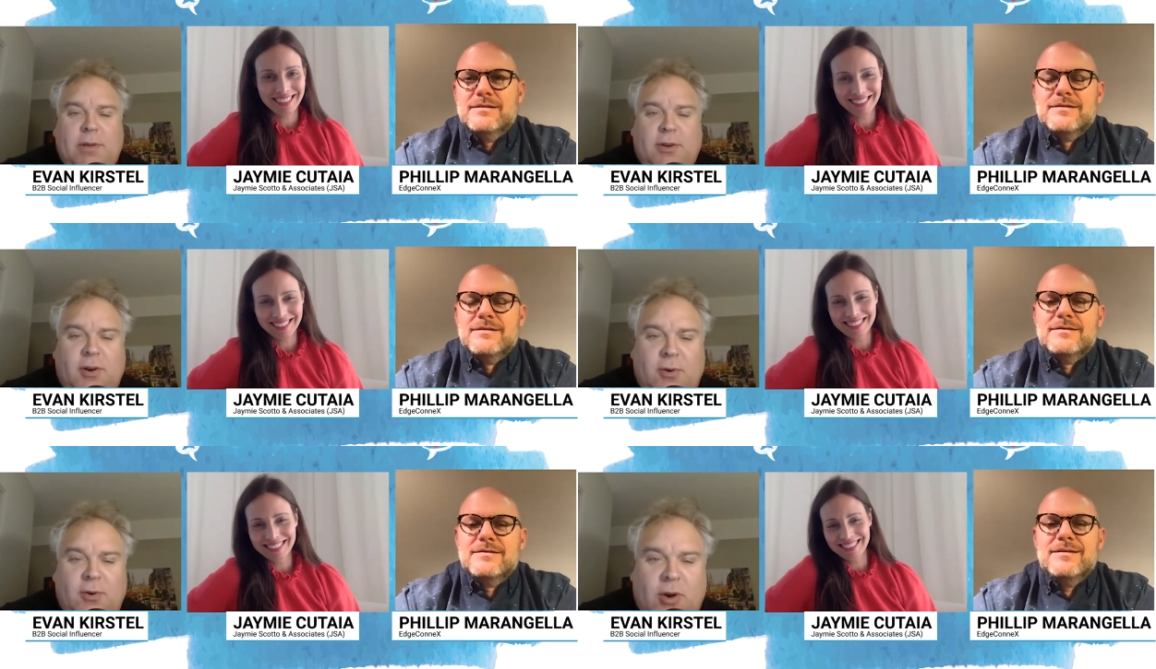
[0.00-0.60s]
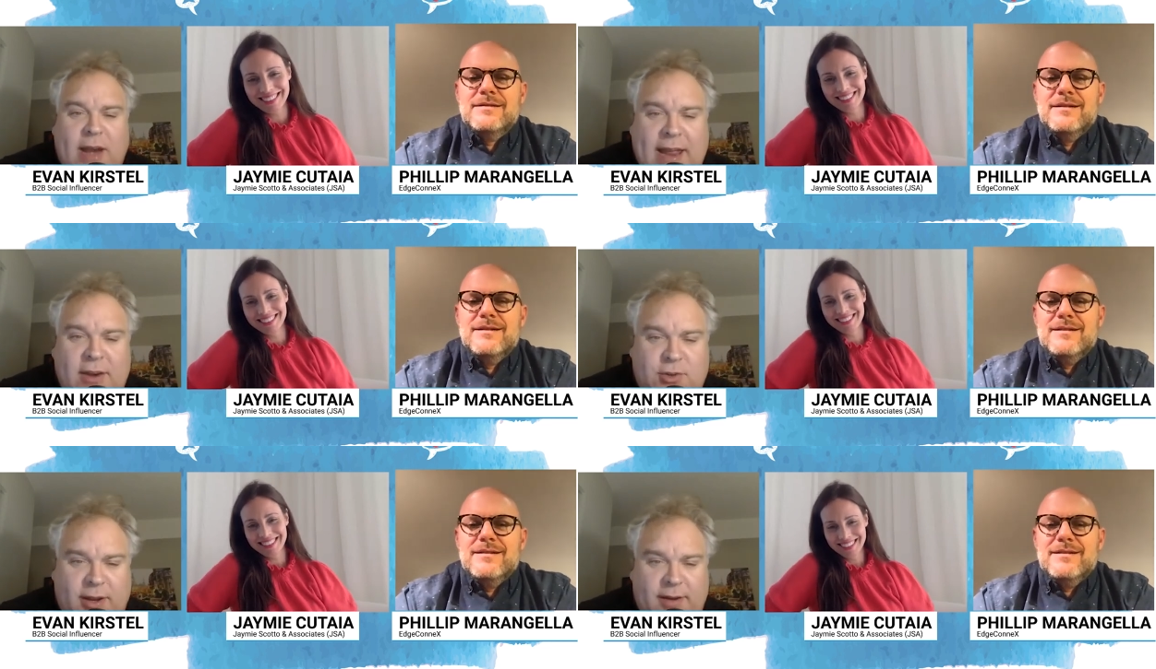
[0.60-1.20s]
Speaker 1: or
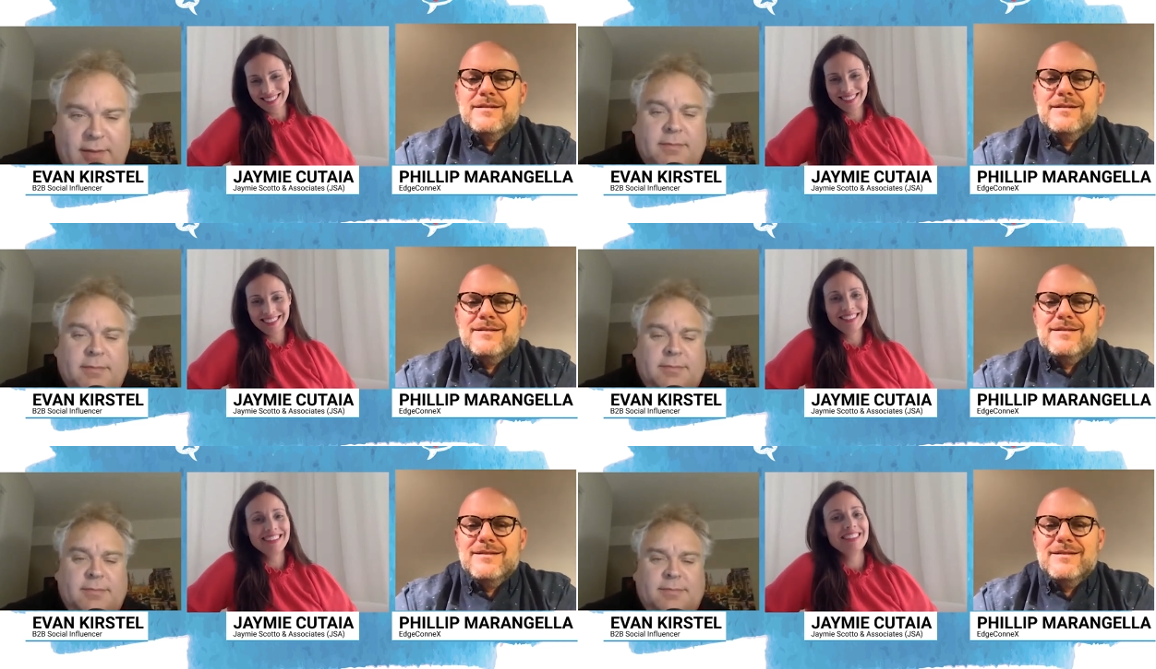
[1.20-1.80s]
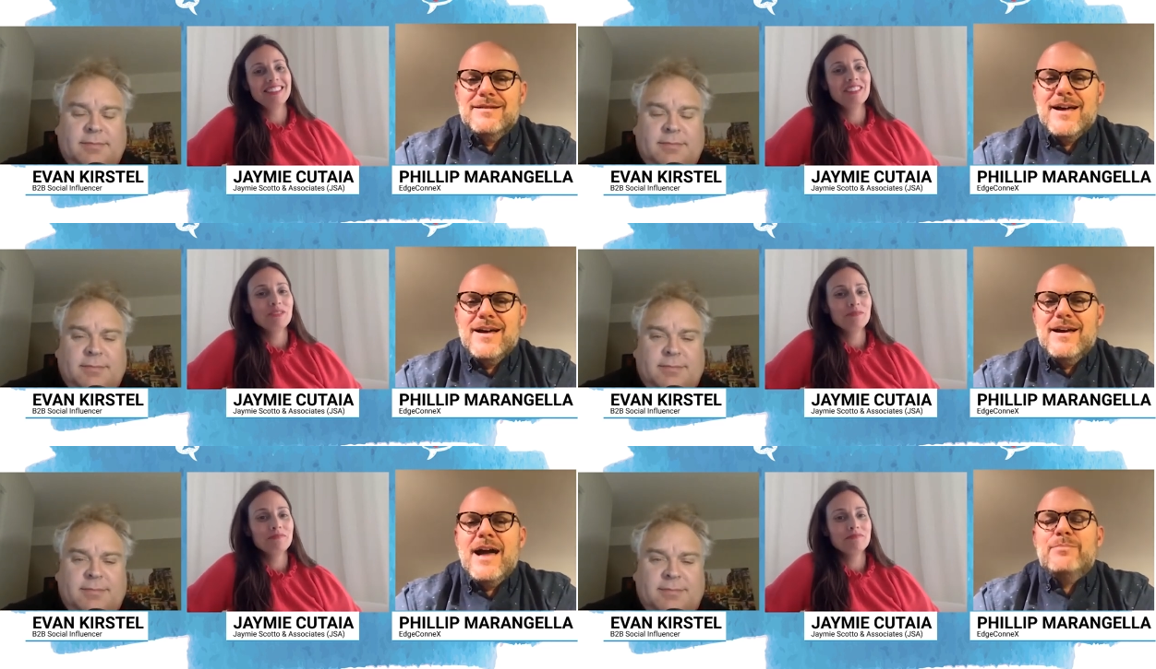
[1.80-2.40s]
Android?
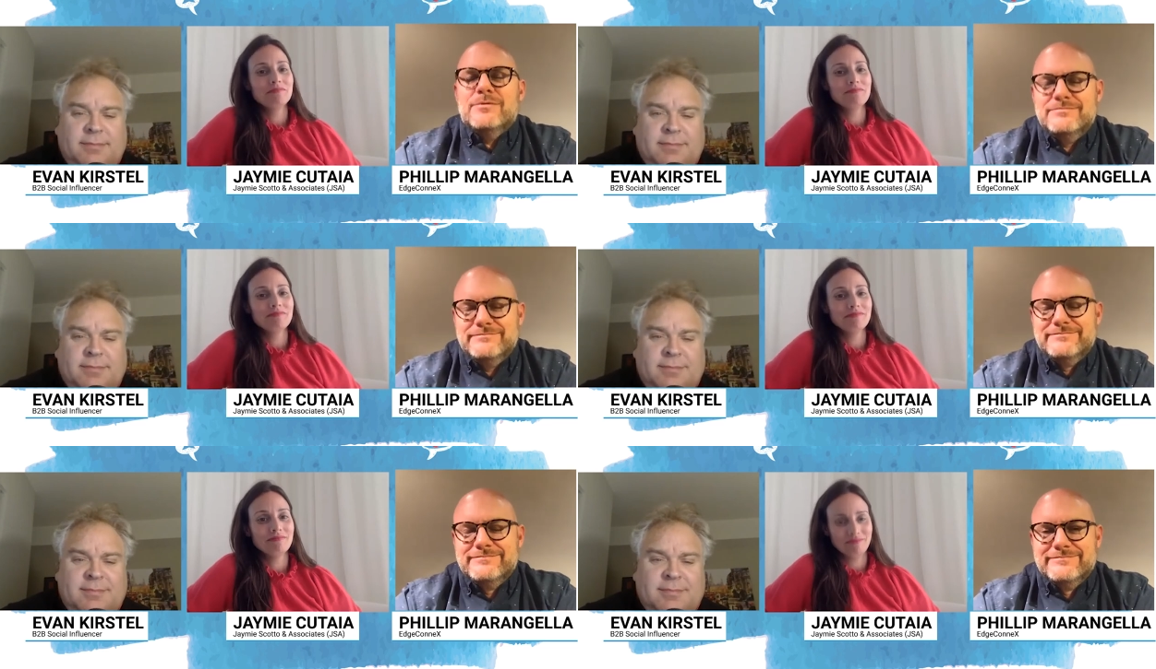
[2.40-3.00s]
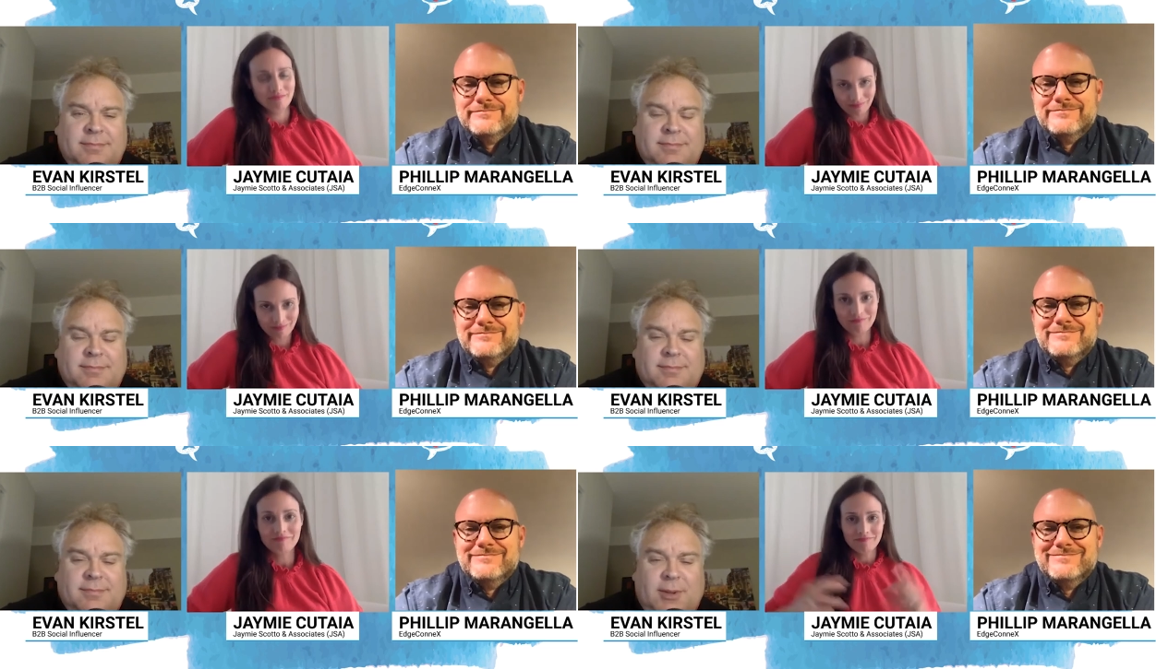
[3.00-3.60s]
Apple.
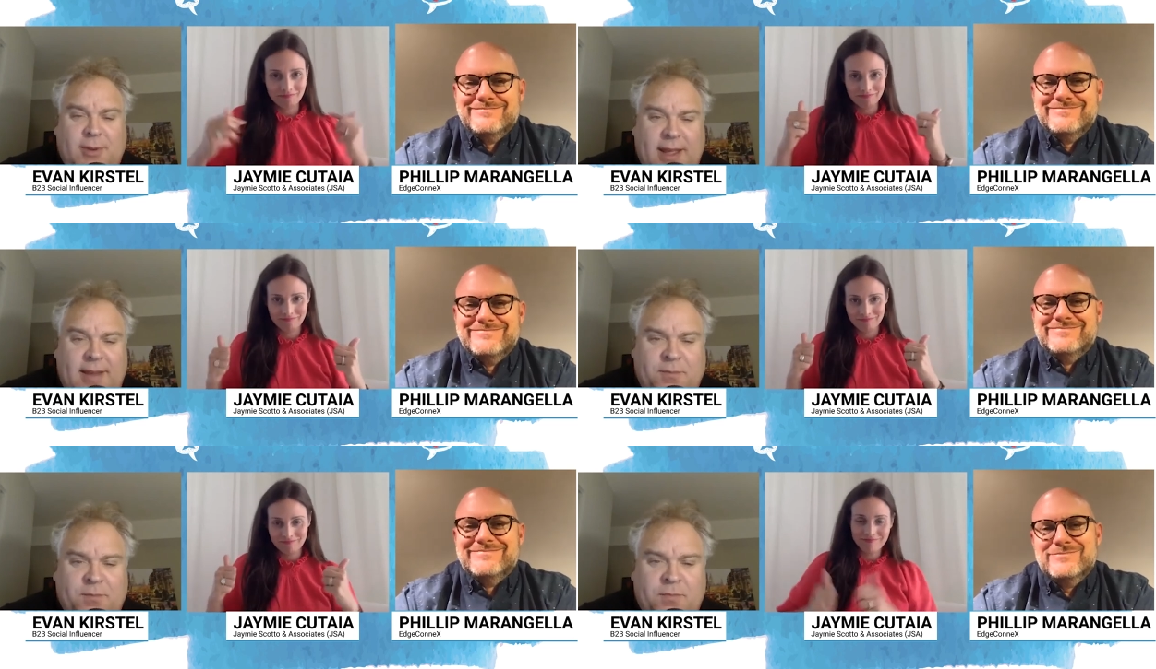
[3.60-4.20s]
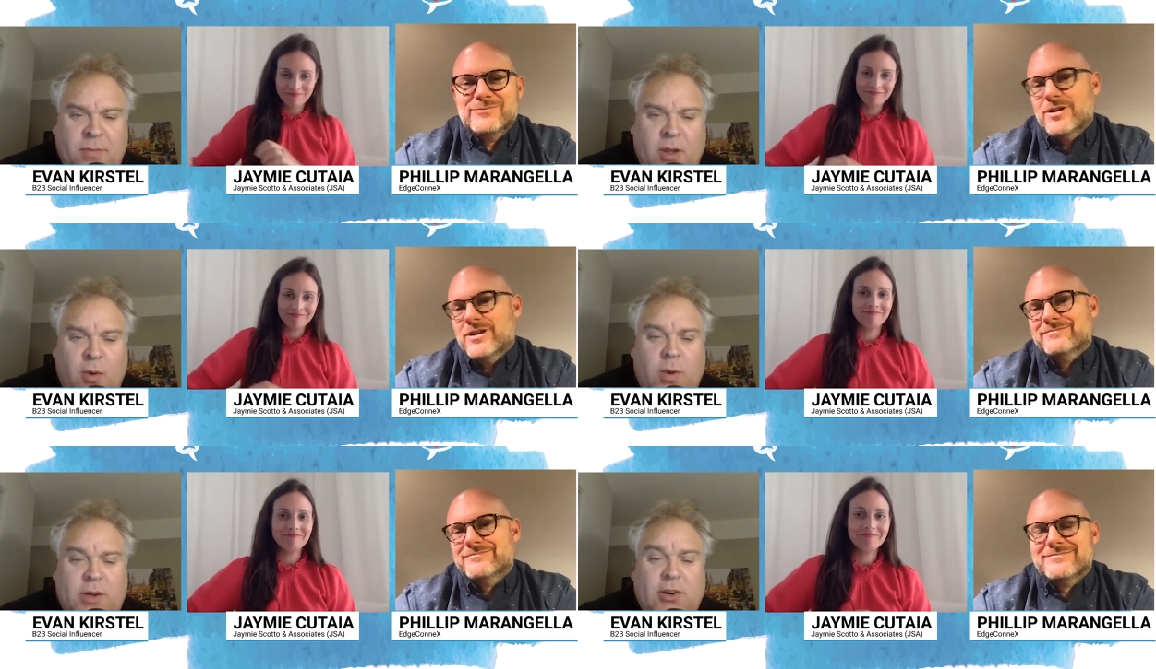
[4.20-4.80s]
Okay.
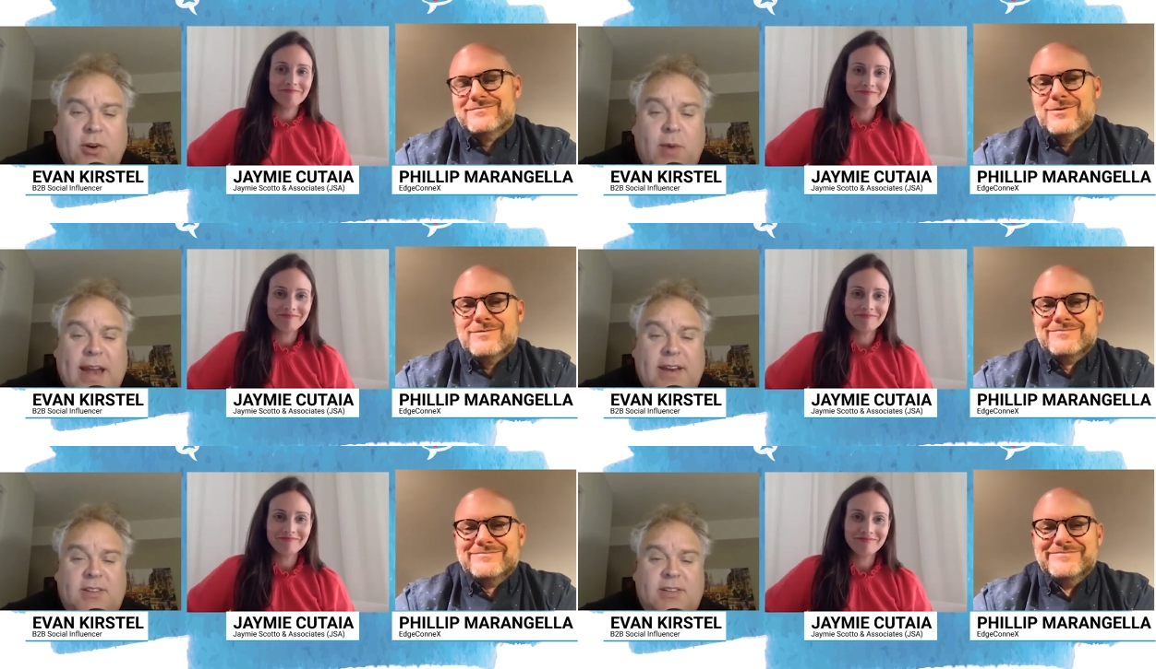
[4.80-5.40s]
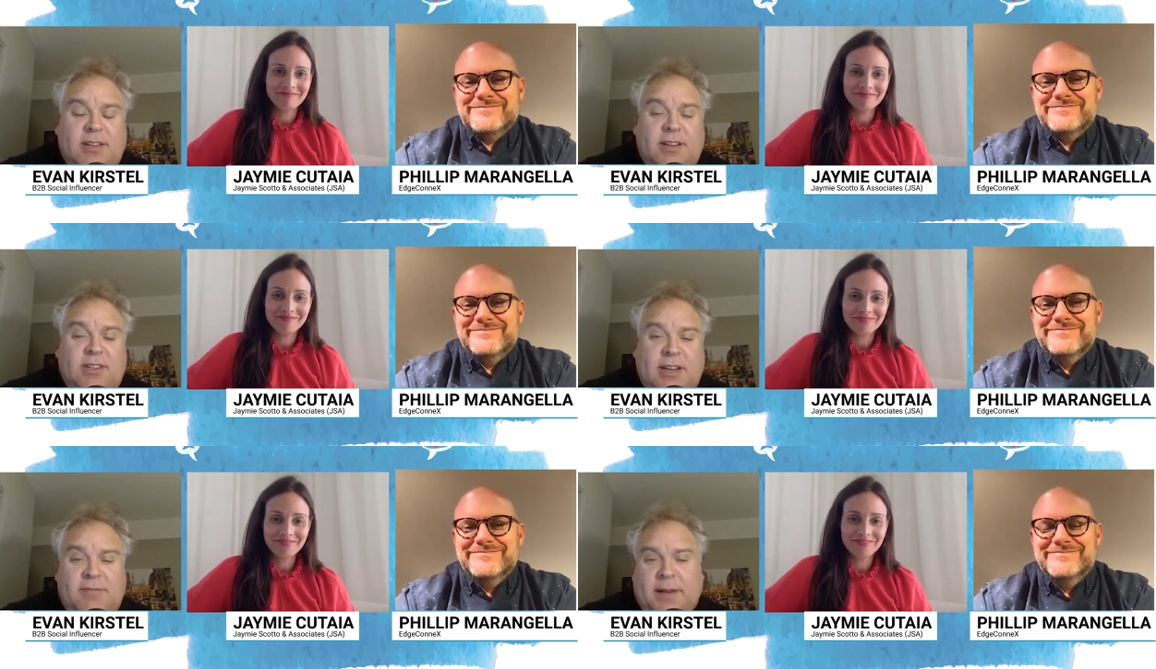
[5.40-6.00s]
Sorry. What's your greatest
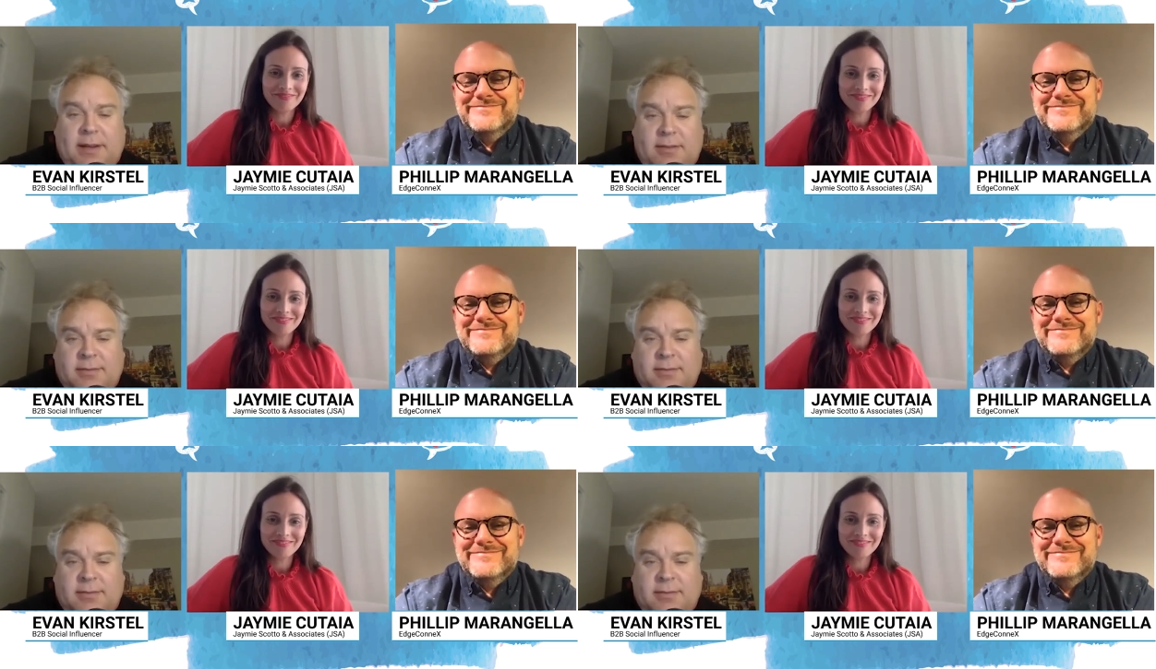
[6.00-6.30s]
achievement?